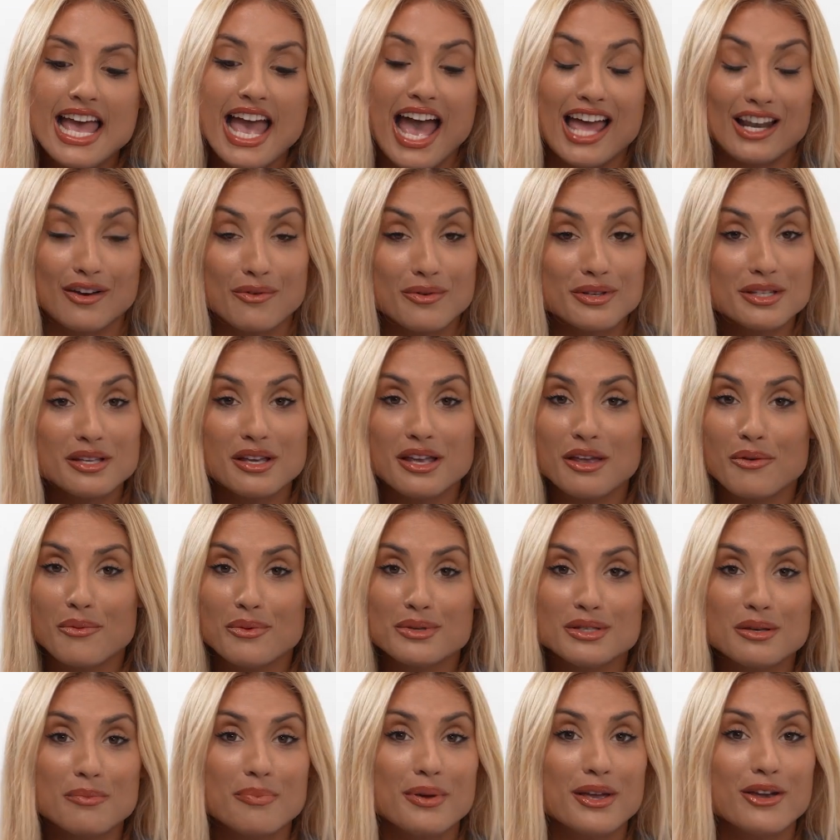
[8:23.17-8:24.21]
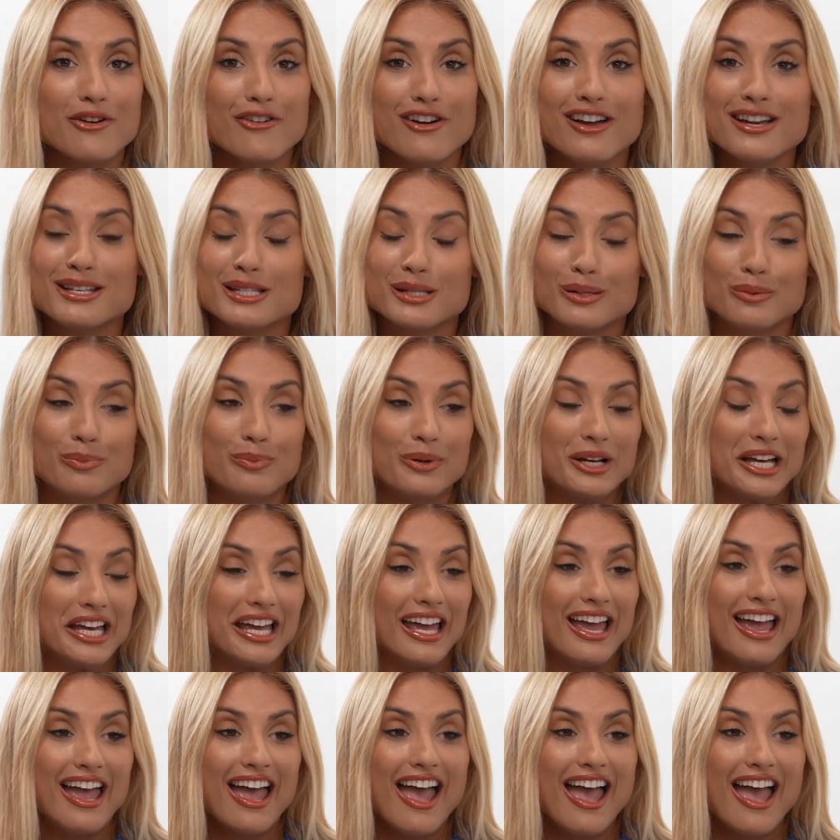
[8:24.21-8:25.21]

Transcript: And it was a big risk, but